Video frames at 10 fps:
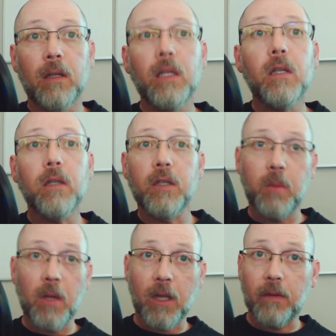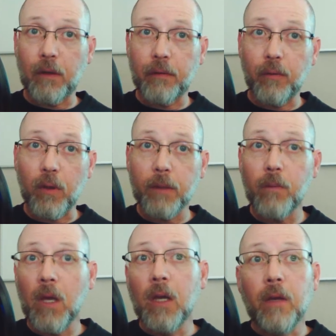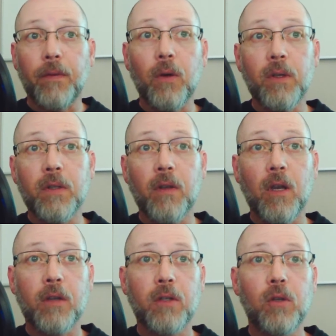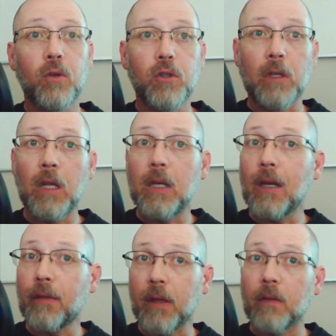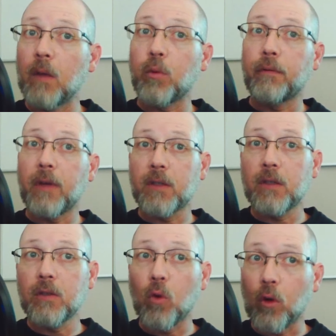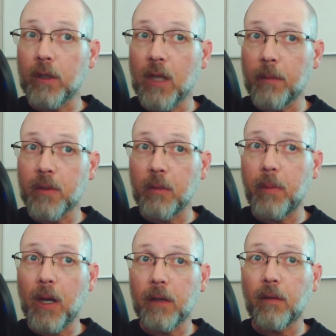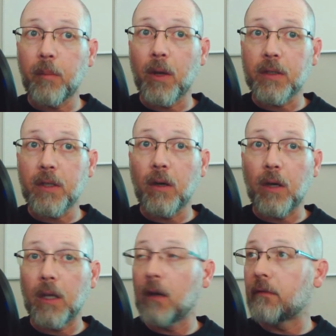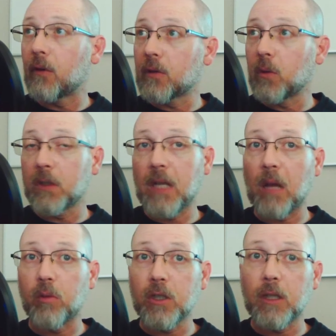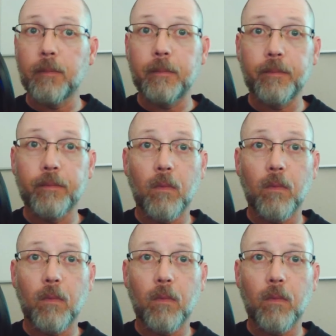Legally speaking, therefore, there is in the Constitution nothing that professes or attempts to bind the posterity of those who established it.